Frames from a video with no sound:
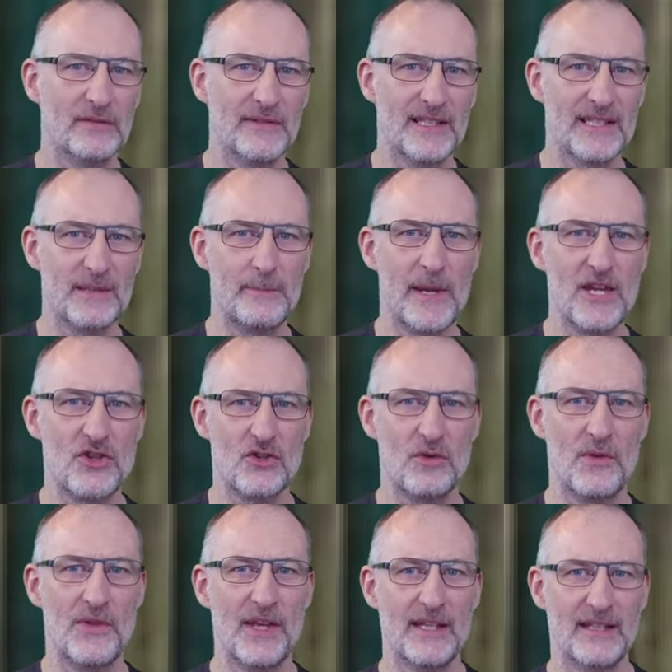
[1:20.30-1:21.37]
with spatial
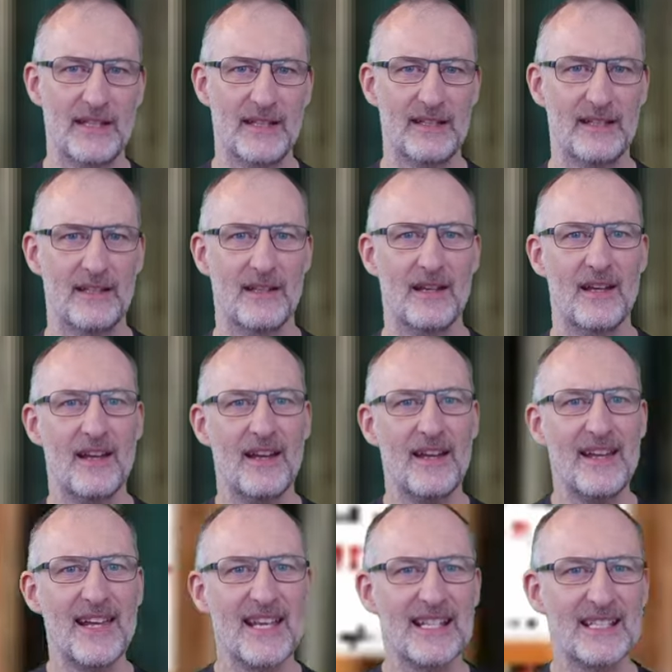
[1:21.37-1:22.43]
thinking.
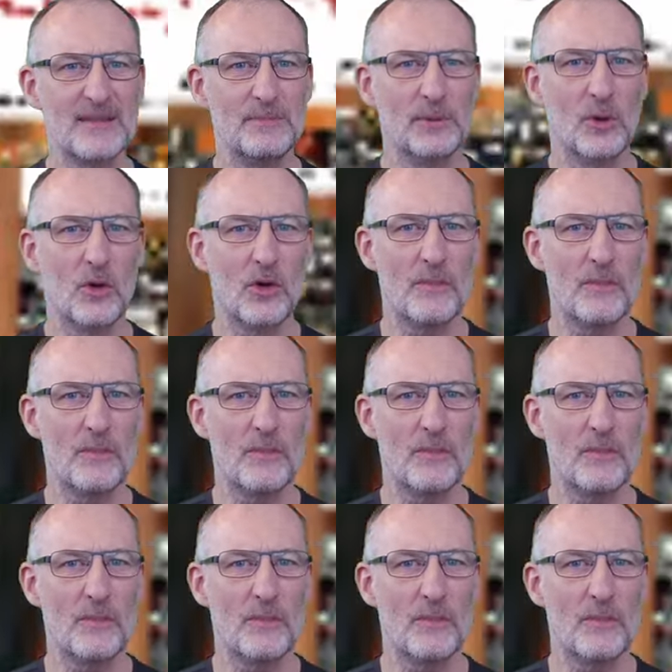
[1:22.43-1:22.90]
Explore